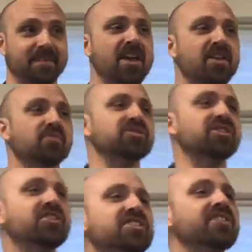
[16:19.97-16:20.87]
Hey, what's it
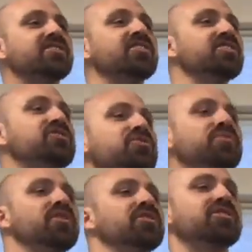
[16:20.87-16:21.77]
going to take to get
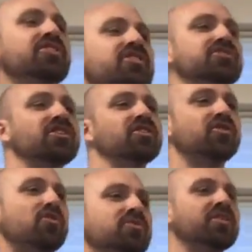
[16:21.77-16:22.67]
you to get this
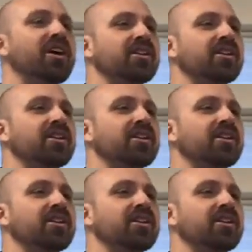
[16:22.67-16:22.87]
undercoat today?